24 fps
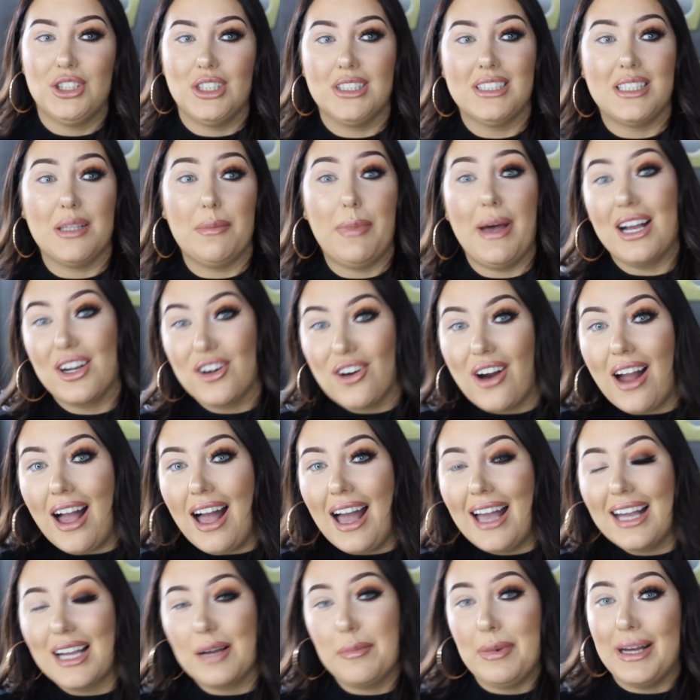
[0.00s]
just a bit of
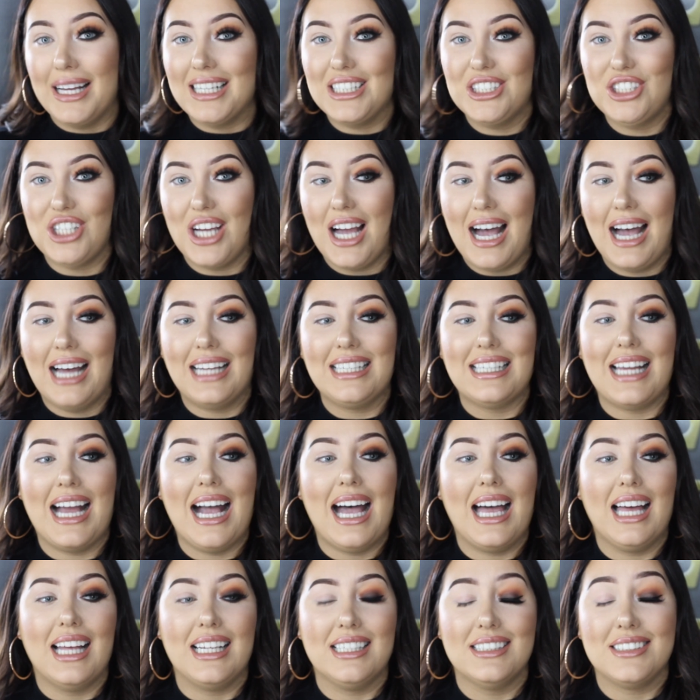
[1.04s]
crack, a bit of chat,
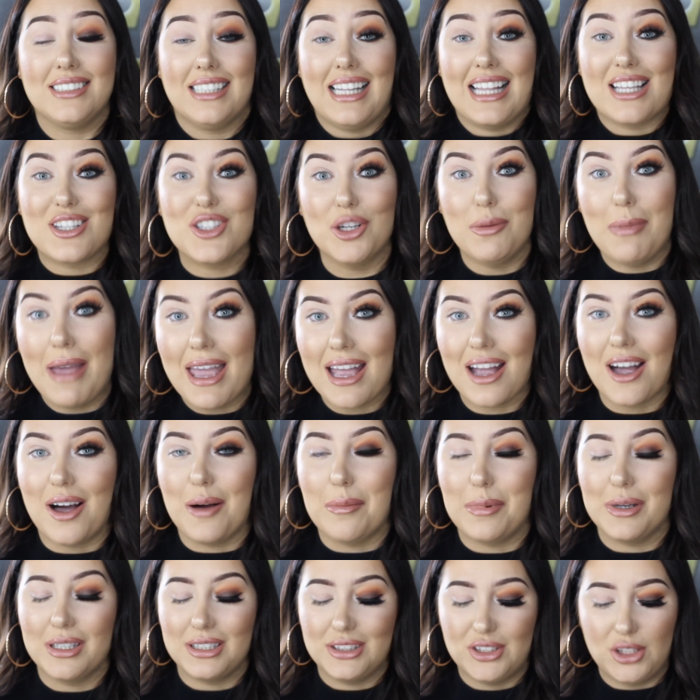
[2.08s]
and let's do
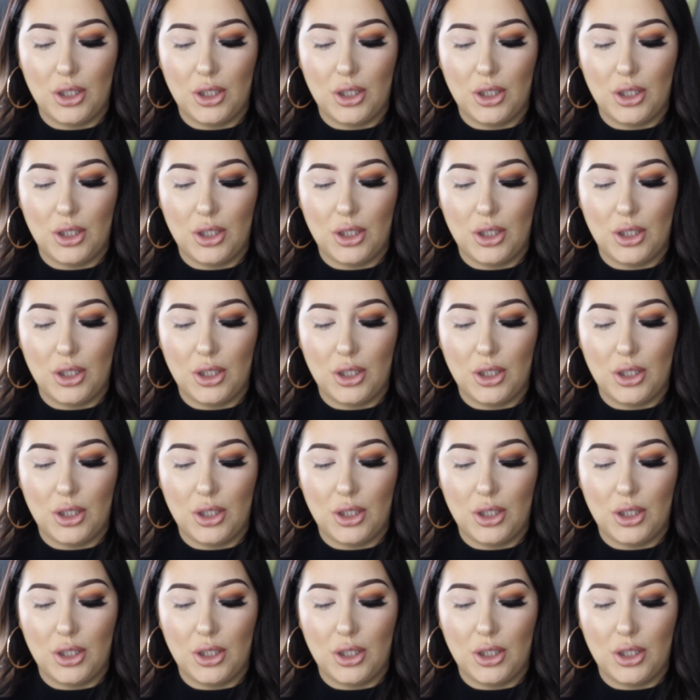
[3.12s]
makeup.